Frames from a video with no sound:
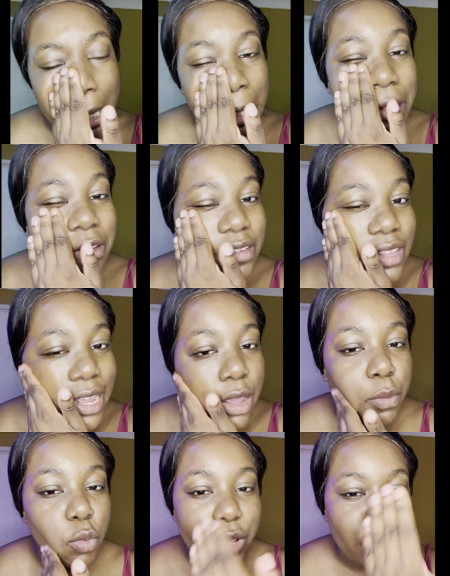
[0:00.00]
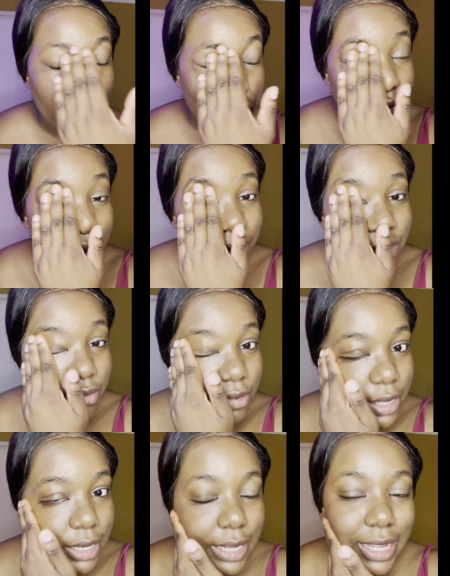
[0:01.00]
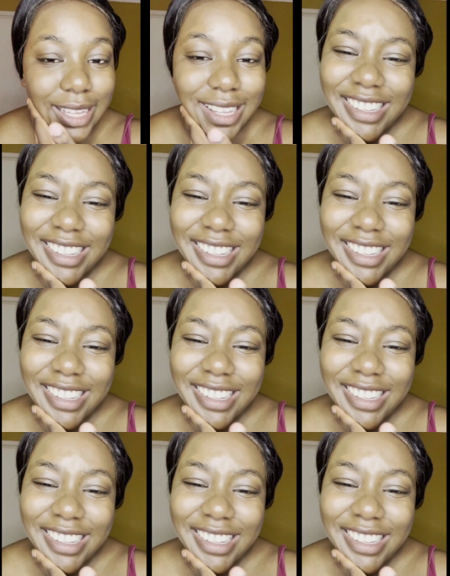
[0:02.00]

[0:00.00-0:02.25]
because it's like a moisturizer really.